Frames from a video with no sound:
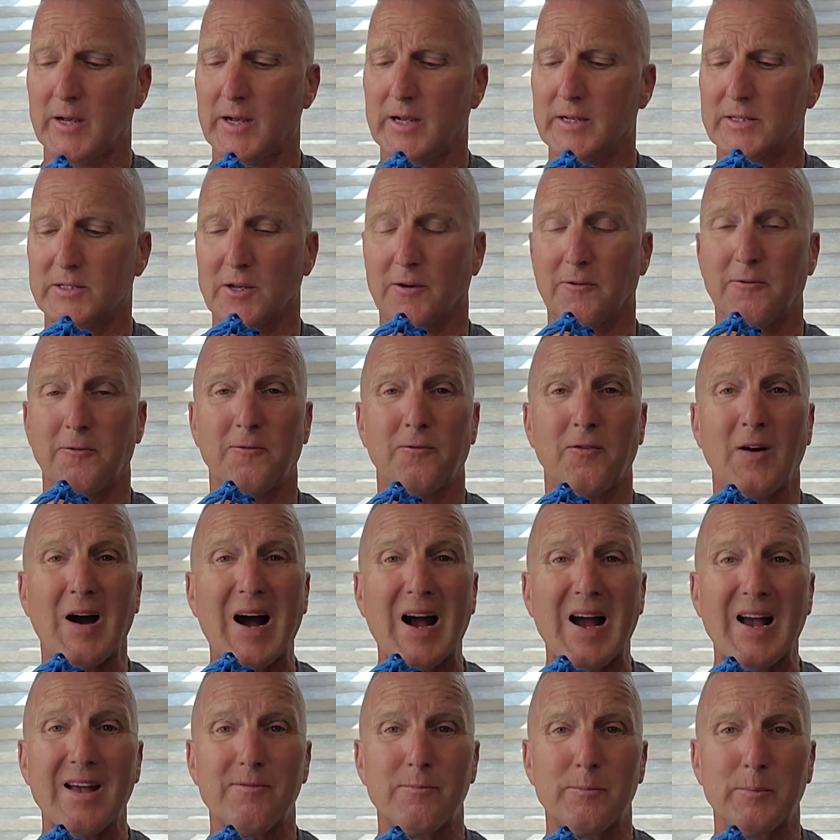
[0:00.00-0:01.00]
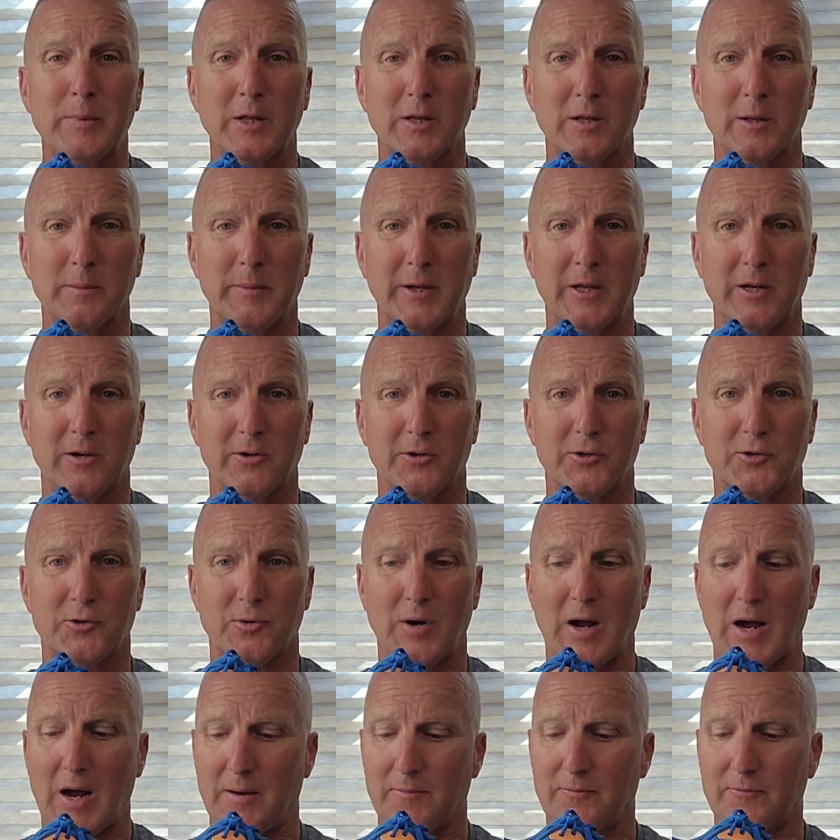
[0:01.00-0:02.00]
It's a 5mm
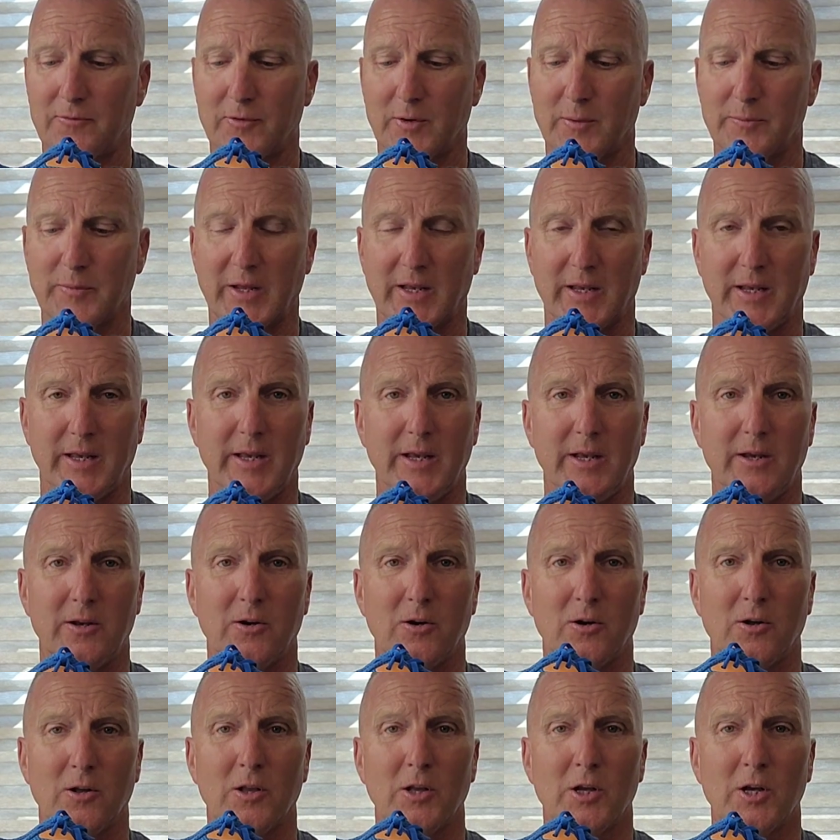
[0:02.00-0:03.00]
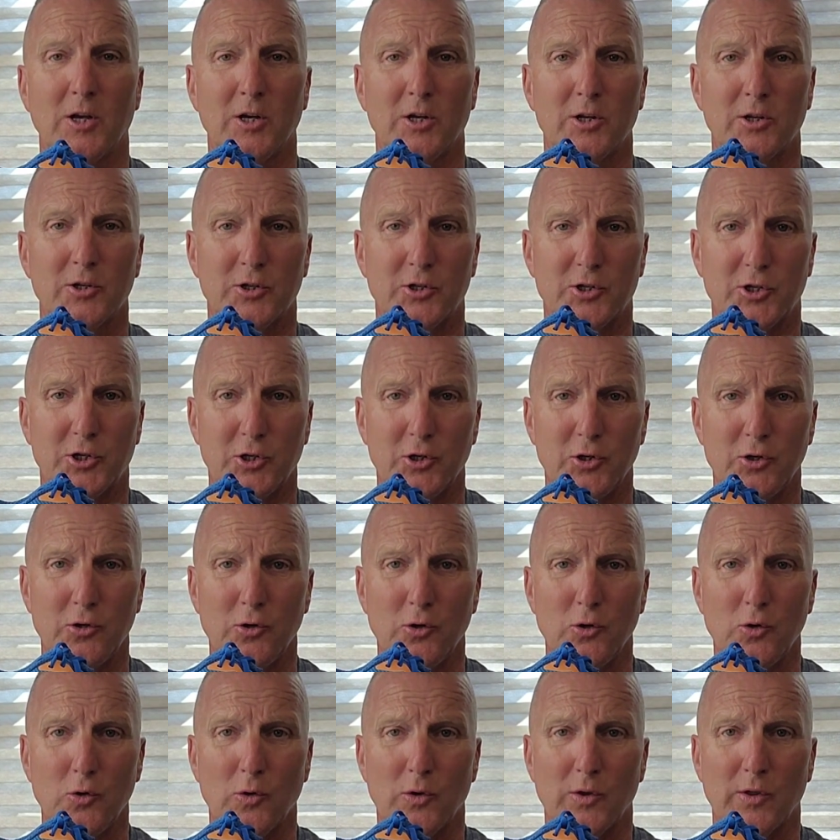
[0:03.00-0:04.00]
drop from the heel
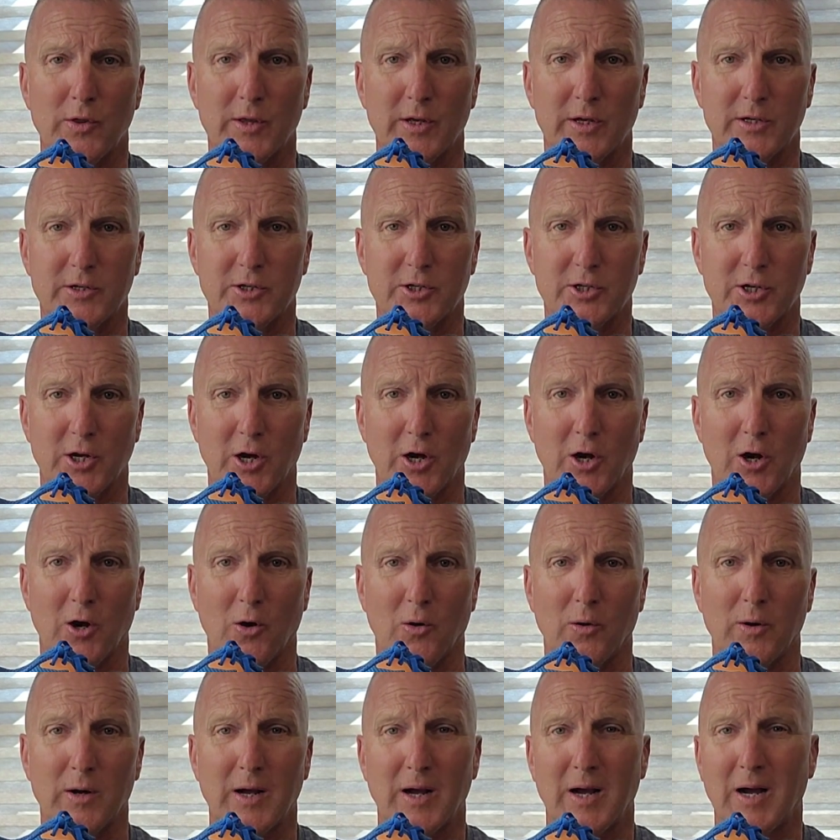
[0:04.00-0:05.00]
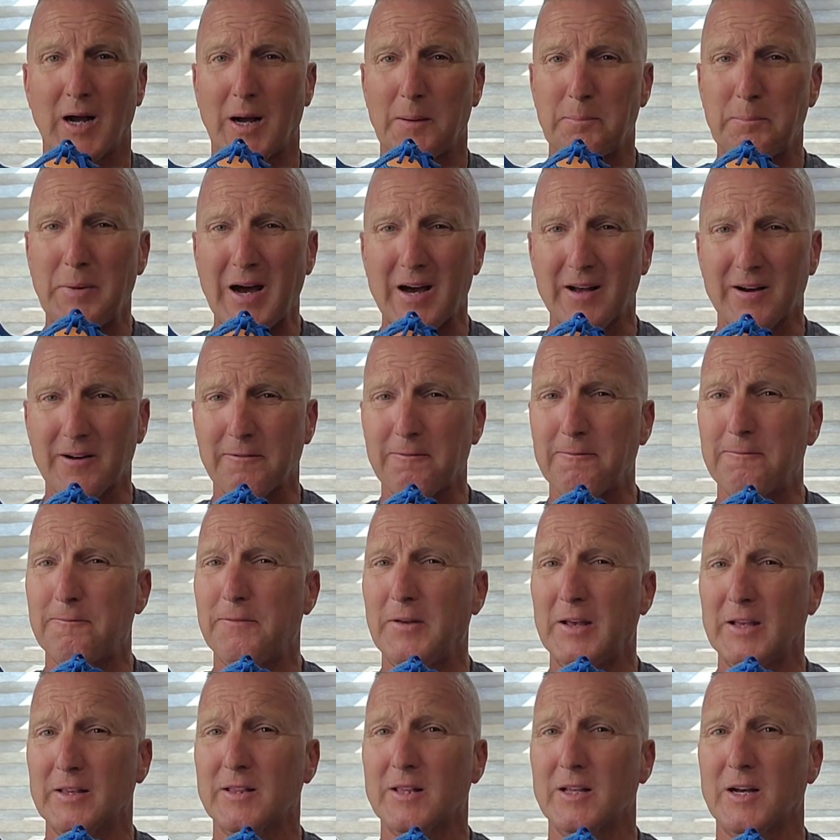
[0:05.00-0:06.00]
to the toe, about
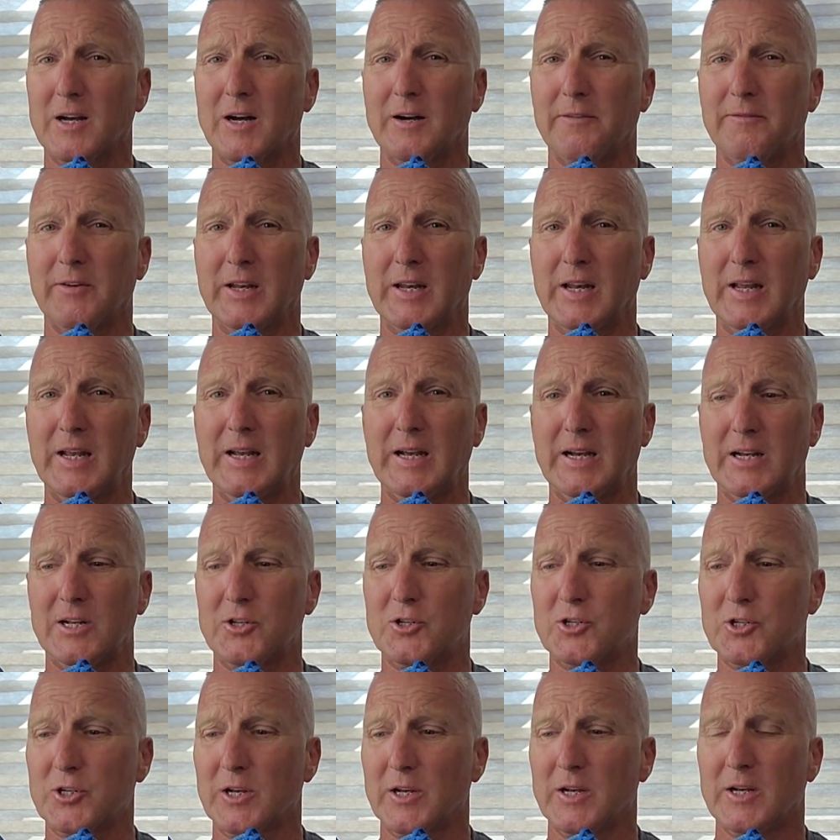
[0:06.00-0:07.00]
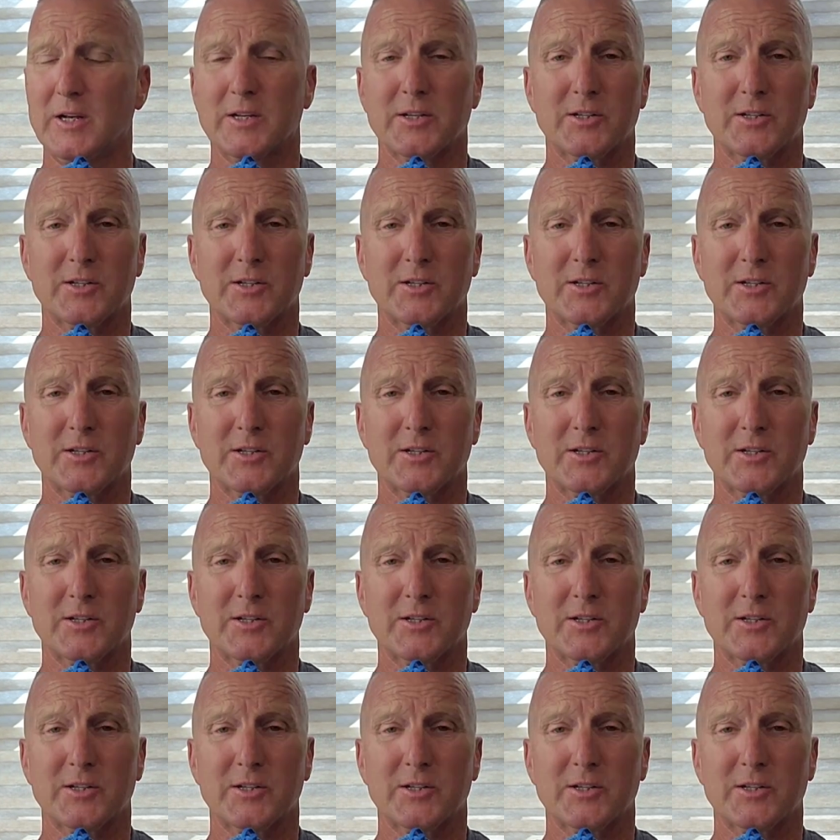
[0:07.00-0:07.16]
1/5 of an inch.